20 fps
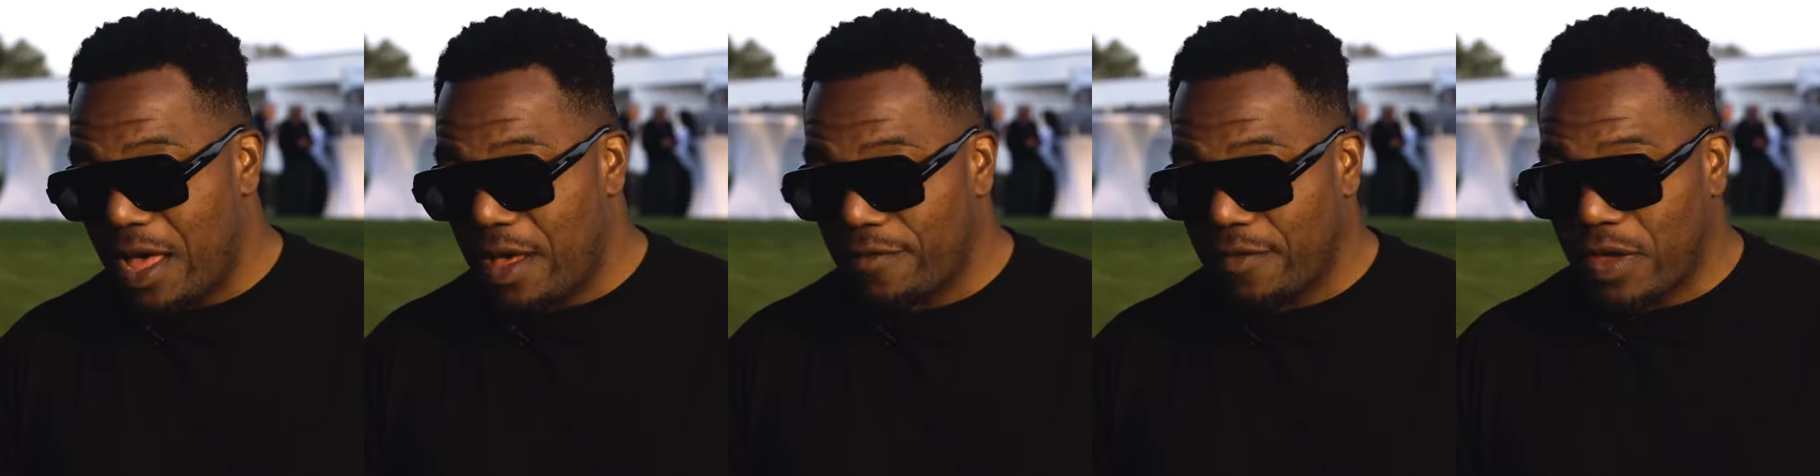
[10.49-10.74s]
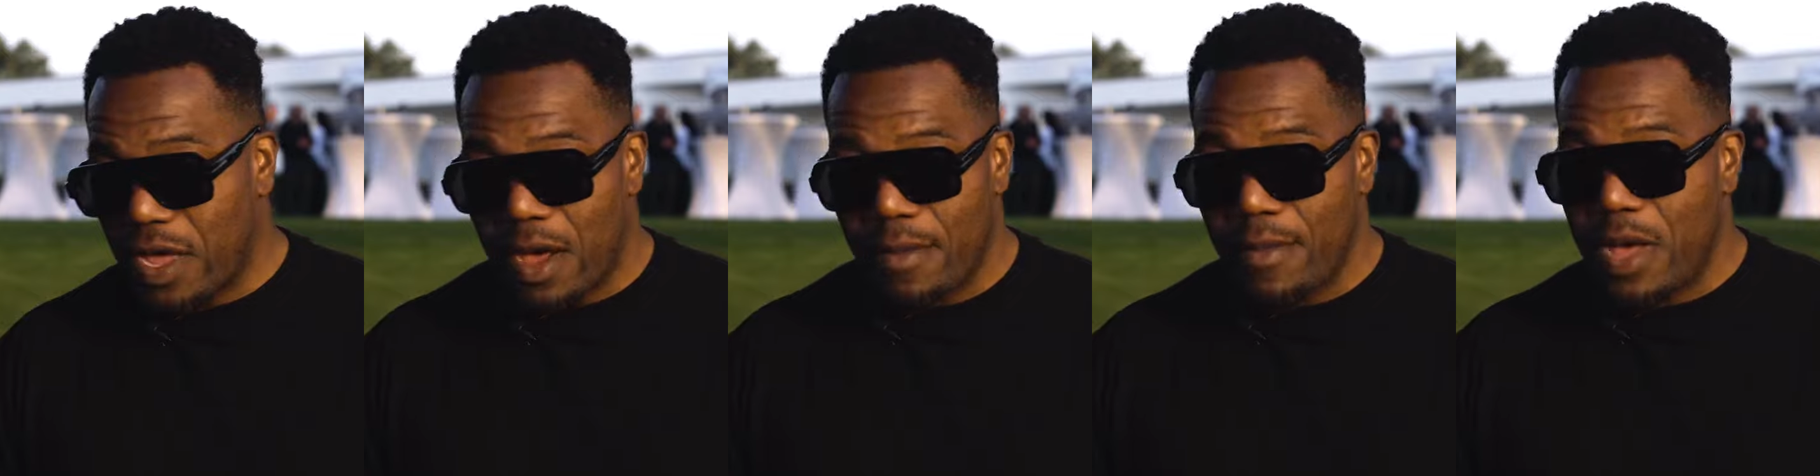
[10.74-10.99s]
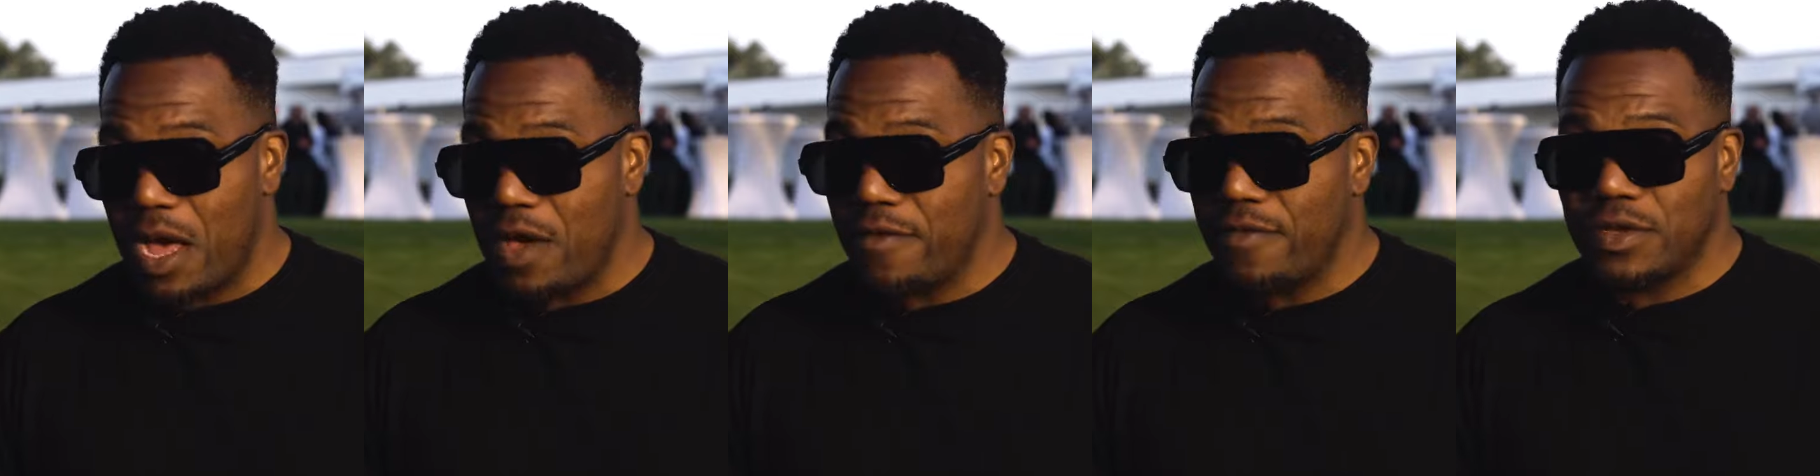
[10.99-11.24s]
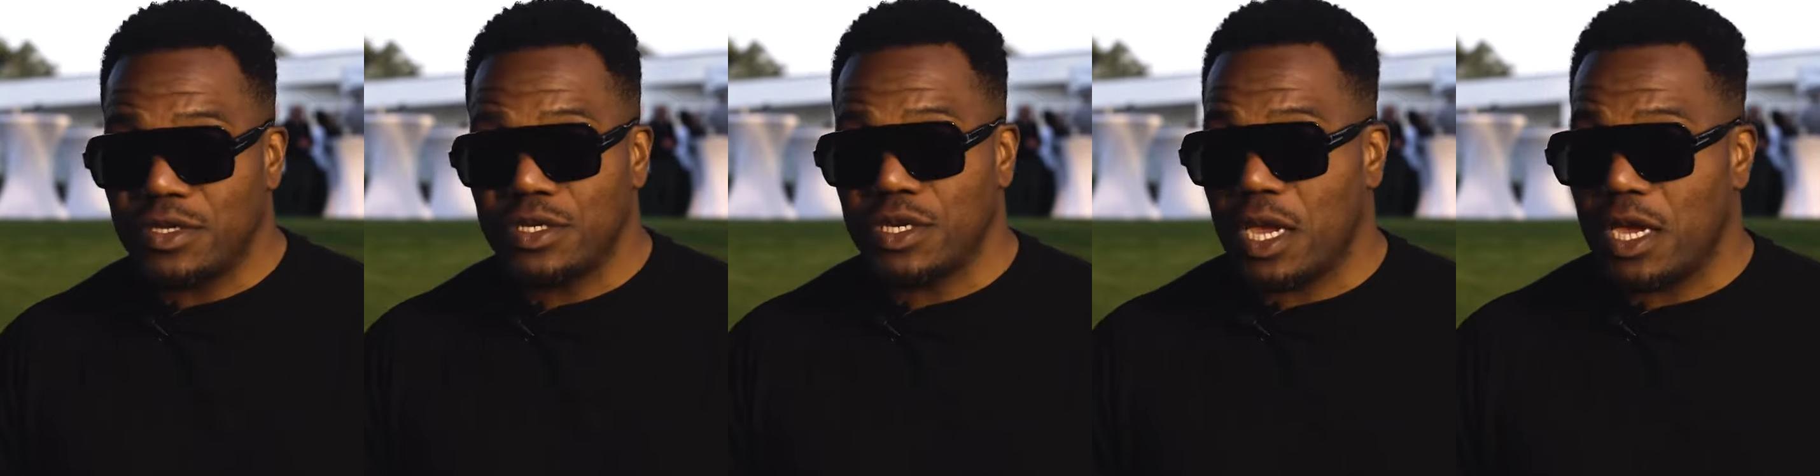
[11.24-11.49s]
have come out
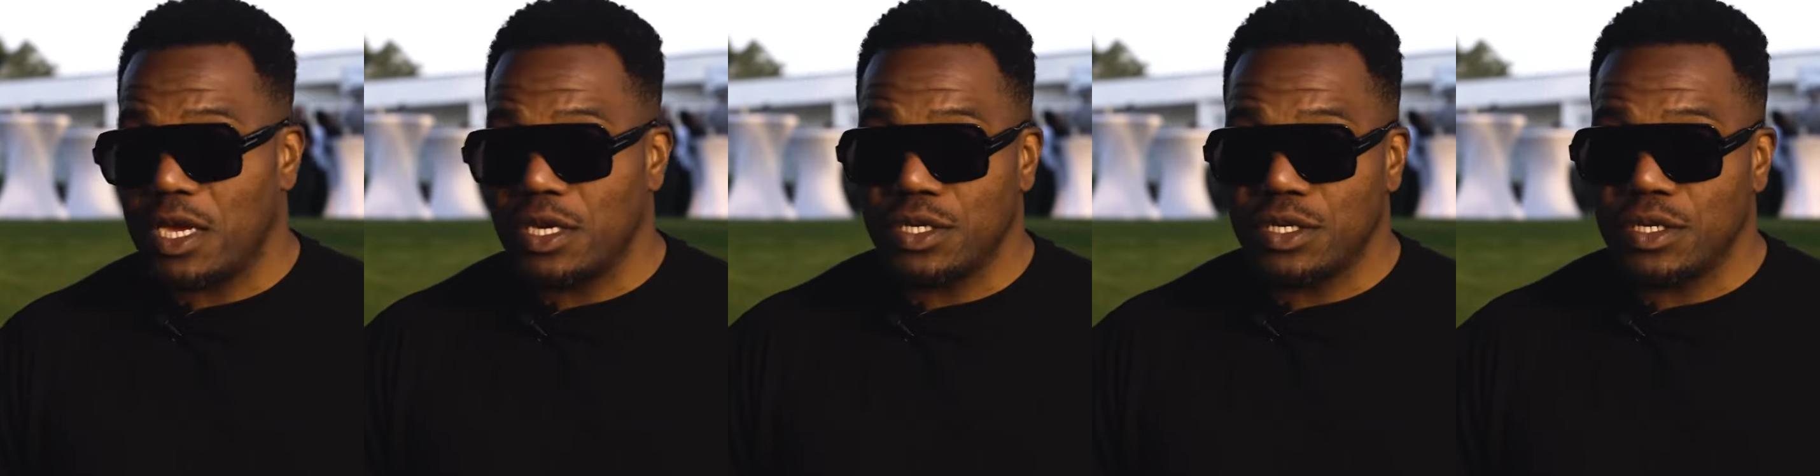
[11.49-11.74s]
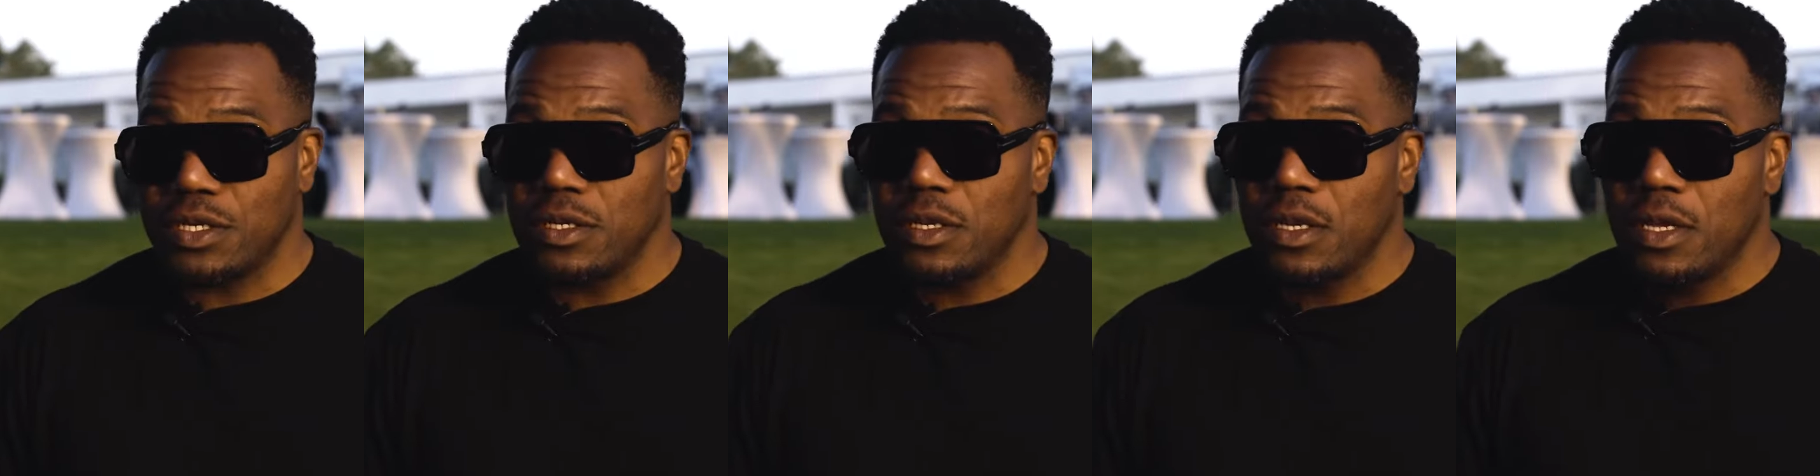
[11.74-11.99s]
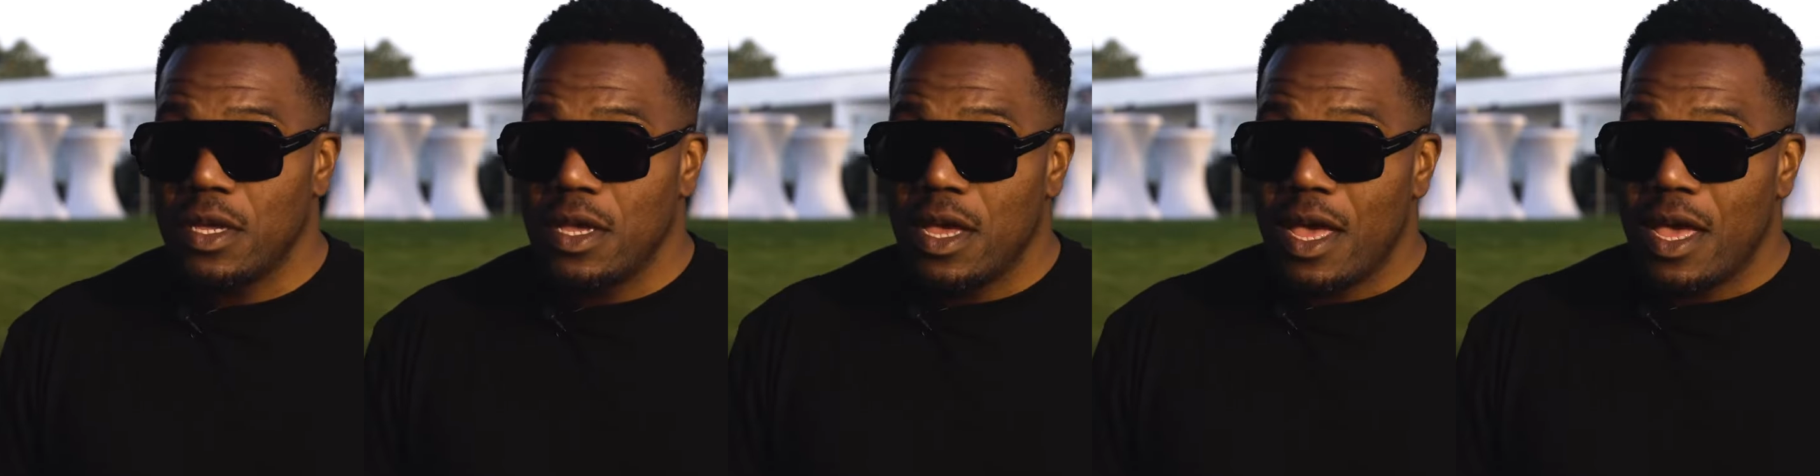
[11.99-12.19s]
of education